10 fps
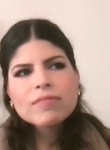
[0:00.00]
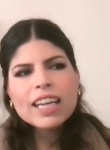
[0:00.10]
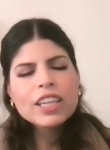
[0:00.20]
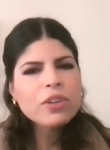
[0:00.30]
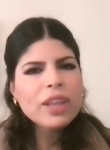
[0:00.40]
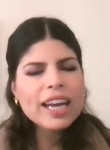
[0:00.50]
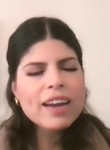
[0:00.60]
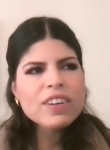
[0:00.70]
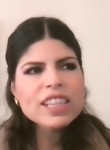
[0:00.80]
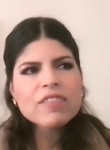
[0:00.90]
I knew that
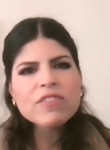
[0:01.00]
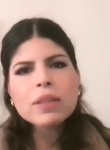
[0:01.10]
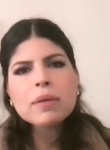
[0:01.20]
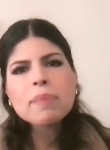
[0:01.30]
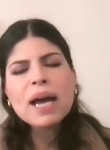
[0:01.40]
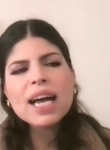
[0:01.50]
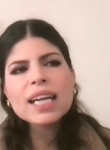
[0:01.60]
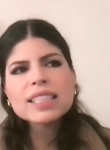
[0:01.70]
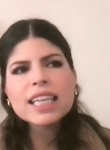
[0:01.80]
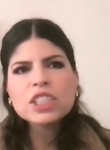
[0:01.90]
everything from the
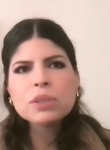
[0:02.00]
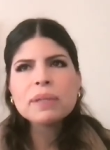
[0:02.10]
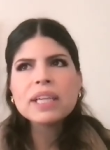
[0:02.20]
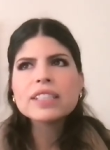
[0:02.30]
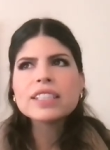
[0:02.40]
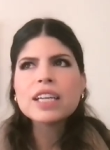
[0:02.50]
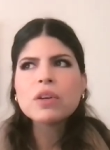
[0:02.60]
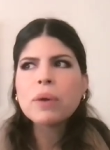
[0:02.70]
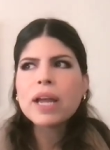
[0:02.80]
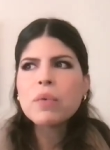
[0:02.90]
past had to be done
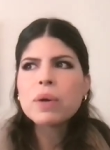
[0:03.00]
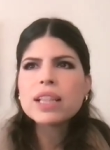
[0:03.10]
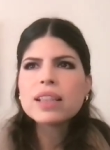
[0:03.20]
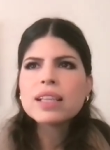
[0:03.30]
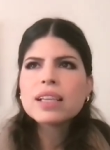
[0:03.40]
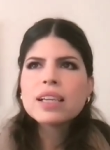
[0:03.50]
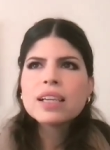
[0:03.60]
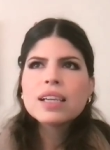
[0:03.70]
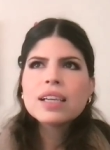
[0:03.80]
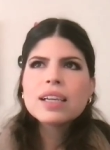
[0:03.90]
away with.
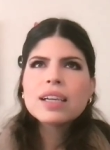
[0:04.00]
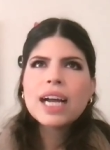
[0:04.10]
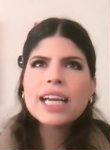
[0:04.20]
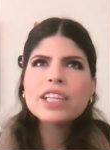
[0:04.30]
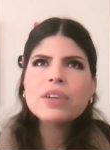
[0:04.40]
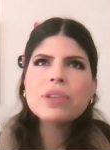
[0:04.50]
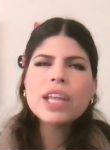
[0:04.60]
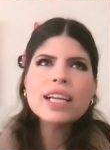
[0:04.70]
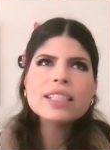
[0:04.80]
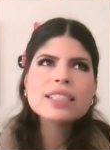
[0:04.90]
I knew
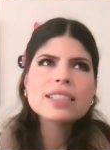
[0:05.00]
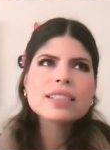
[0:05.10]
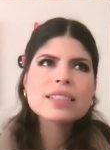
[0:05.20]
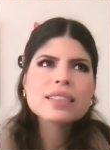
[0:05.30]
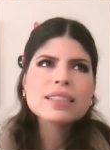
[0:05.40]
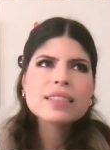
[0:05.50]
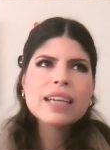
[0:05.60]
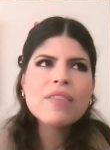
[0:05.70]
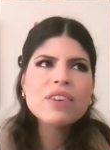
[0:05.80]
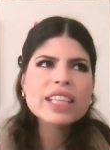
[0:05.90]
that
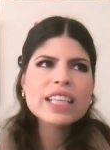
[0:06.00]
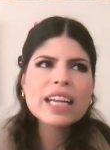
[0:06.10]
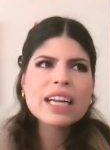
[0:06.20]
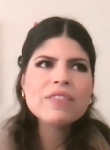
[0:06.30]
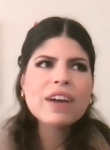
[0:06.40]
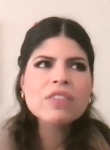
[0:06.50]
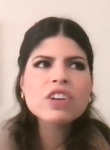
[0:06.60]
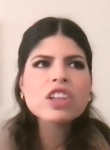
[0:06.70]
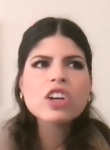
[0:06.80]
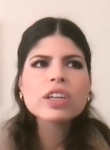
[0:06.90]
everything that I've
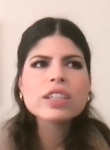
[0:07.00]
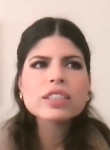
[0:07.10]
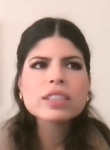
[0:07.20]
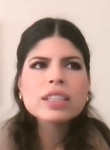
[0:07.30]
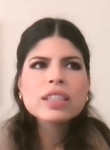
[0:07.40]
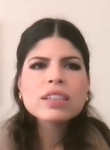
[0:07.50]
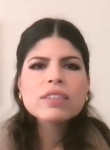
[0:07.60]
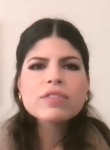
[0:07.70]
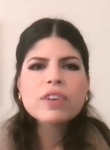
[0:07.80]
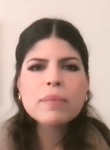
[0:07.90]
ever learned
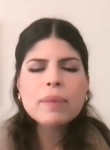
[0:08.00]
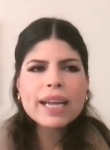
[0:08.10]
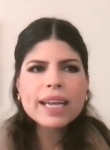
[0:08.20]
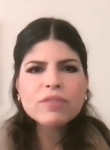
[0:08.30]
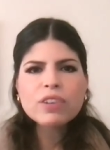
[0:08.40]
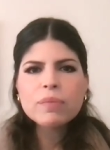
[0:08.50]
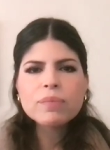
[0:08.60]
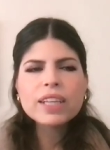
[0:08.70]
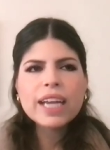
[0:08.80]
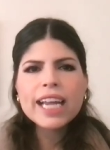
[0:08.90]
from
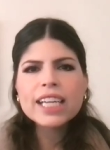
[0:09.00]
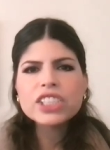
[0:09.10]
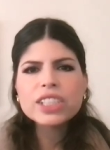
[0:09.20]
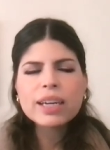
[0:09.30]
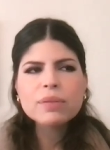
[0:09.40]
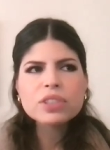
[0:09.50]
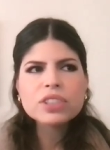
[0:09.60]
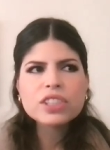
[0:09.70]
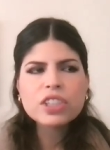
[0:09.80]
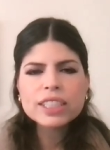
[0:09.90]
the age that I
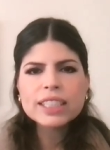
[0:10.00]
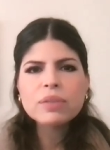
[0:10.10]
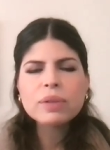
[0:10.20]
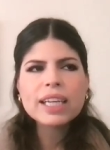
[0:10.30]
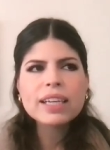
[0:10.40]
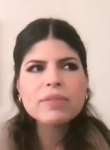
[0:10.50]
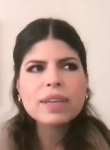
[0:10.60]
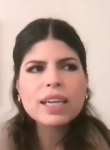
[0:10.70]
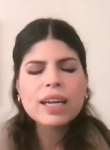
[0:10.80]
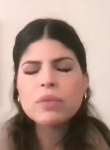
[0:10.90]
was 13, when I gave
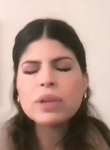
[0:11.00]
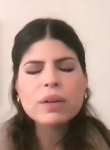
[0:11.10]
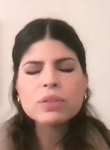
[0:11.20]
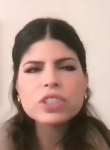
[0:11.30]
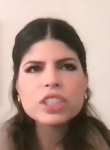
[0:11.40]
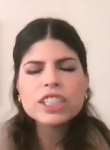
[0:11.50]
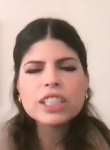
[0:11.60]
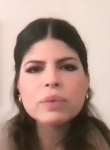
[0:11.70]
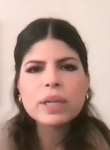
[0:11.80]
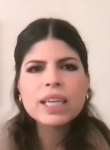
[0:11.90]
my, when
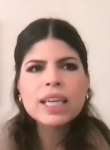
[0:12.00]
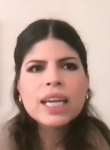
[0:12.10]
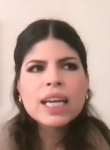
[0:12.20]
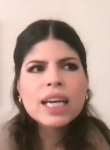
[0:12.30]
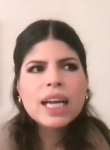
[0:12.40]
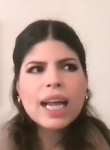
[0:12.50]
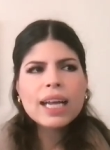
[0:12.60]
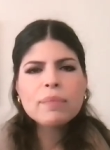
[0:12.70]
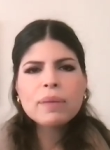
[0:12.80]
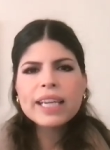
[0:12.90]

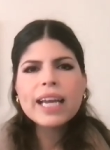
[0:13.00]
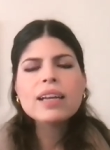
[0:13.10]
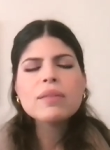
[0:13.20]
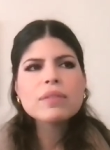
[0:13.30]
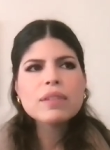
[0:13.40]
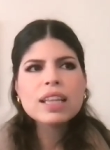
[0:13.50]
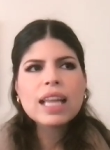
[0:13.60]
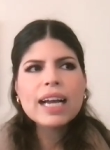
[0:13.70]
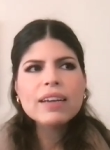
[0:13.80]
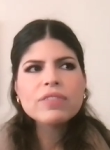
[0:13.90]
I began the
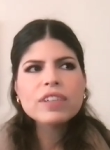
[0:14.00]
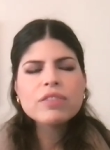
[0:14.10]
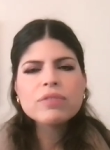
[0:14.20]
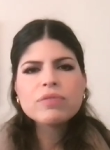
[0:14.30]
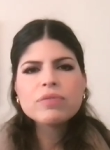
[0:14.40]
life of,